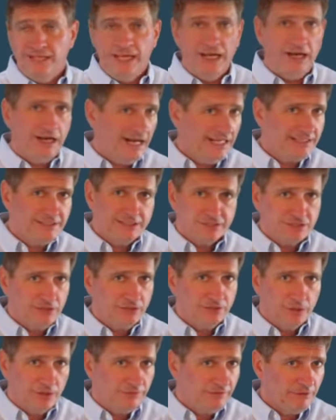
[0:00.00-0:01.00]
yeah, I just
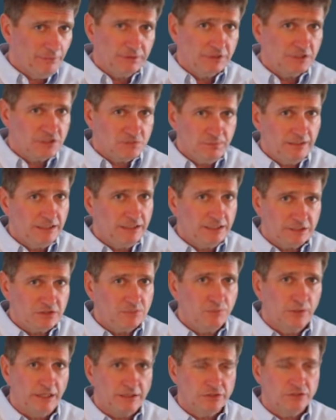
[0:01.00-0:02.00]
don't know if I want to spend
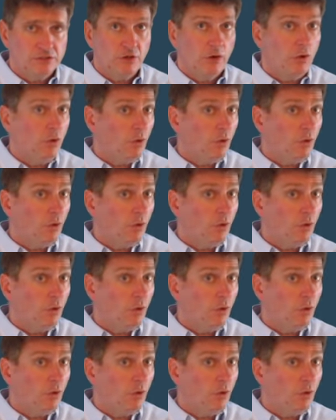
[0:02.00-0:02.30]
this much,